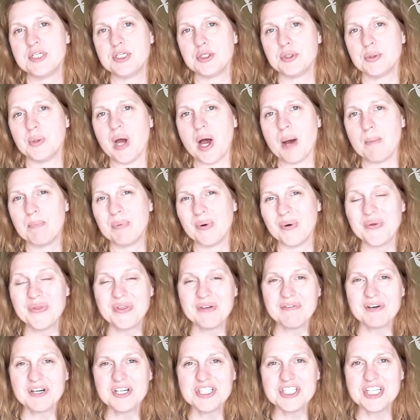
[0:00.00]
to both
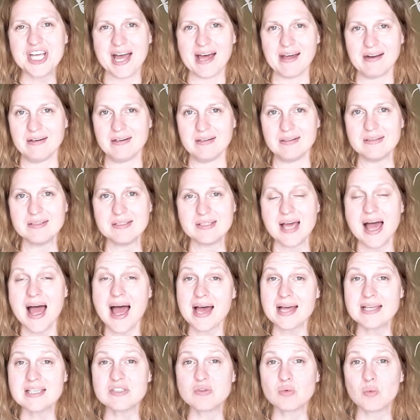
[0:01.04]
of our channels,
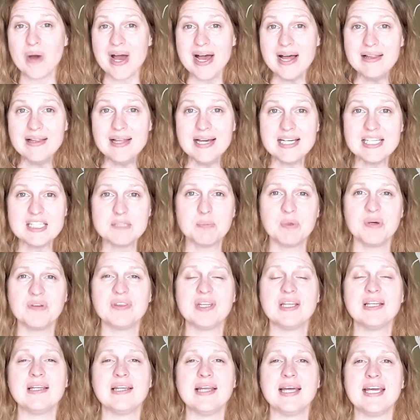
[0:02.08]
as well as put
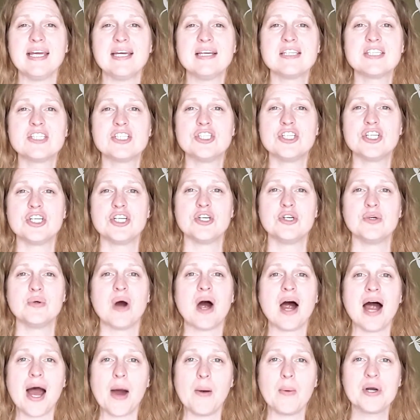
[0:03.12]
the links to
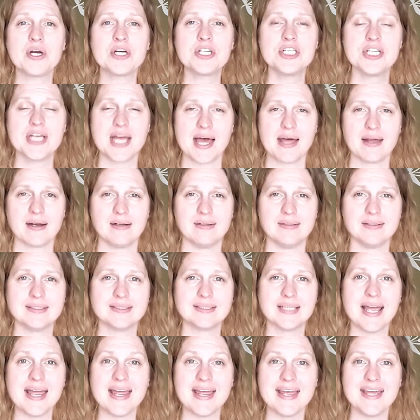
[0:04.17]
our
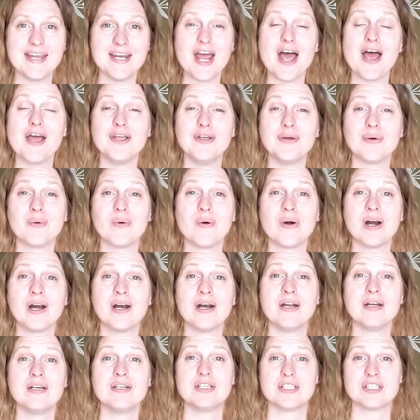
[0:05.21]
channels in
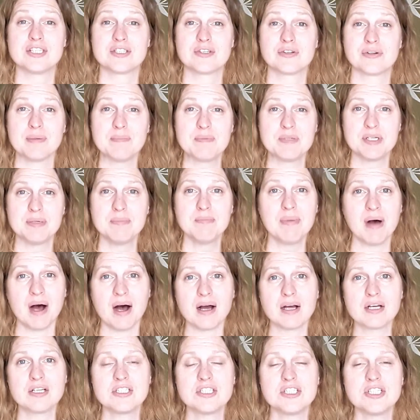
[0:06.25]
your description
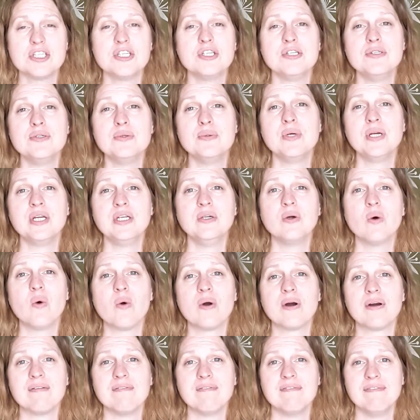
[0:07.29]
box to
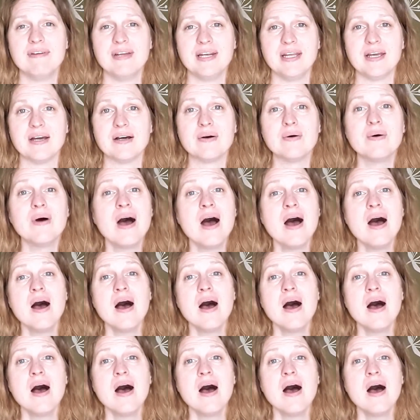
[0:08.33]
your video,